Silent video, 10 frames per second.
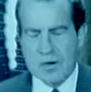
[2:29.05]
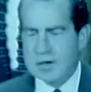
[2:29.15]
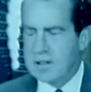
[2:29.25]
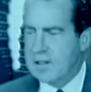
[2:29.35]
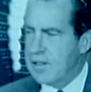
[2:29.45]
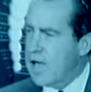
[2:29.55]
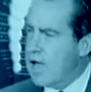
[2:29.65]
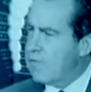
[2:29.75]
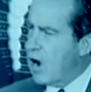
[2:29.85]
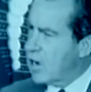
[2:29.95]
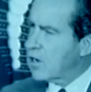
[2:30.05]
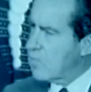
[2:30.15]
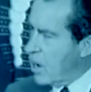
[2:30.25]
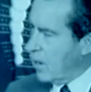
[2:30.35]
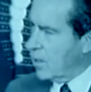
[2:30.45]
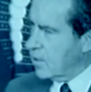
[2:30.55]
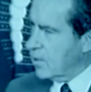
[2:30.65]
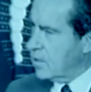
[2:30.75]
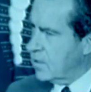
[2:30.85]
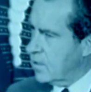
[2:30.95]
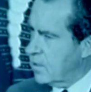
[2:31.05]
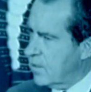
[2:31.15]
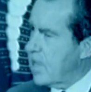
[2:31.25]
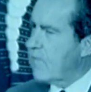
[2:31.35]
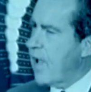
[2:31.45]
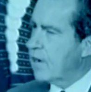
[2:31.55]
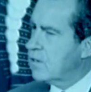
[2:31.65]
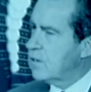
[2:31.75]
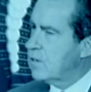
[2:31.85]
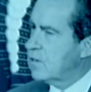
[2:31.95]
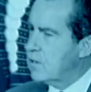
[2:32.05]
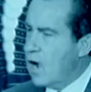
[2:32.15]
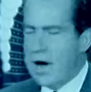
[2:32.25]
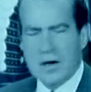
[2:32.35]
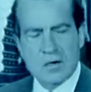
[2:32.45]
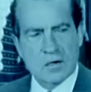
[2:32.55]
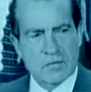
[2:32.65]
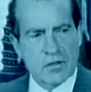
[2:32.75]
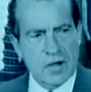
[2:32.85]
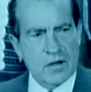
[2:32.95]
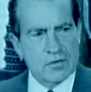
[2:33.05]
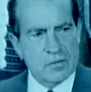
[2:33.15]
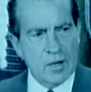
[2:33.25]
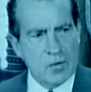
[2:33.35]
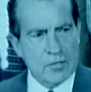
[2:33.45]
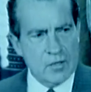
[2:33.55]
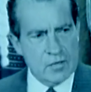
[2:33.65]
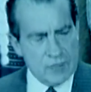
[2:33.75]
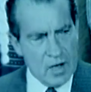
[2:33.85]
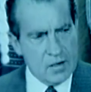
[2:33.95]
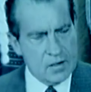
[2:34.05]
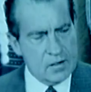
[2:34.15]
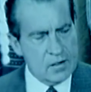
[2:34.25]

but they have honored America. They have added to the honor of the nation by what they have done.